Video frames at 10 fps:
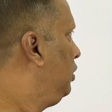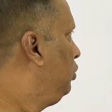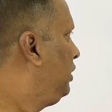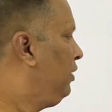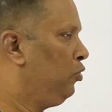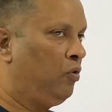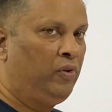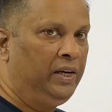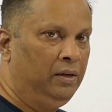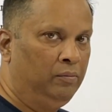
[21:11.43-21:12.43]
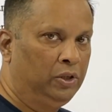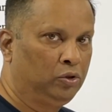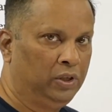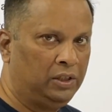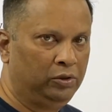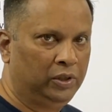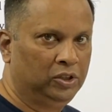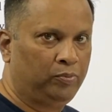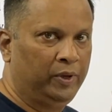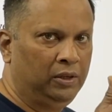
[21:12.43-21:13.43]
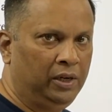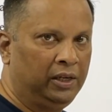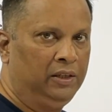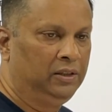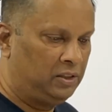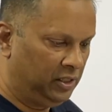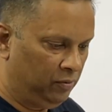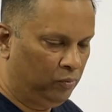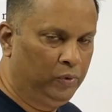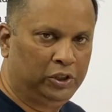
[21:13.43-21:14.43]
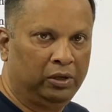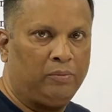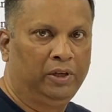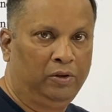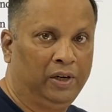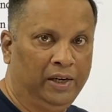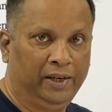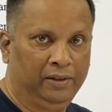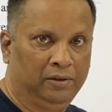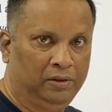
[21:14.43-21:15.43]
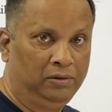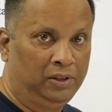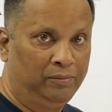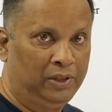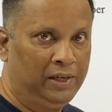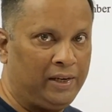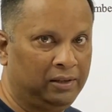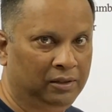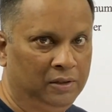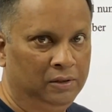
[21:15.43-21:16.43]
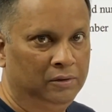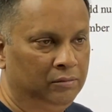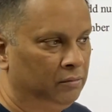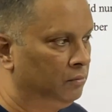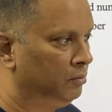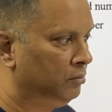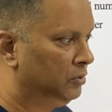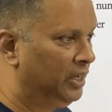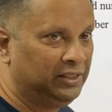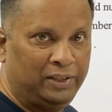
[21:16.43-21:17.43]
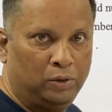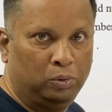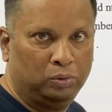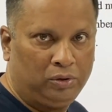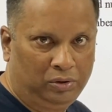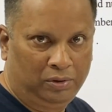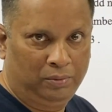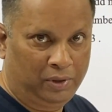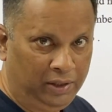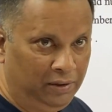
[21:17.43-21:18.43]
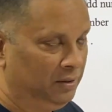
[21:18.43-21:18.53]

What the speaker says: 2, 3, 4, 5 numbers on it. You can spin and see which number you are getting. No, something like casinos, right?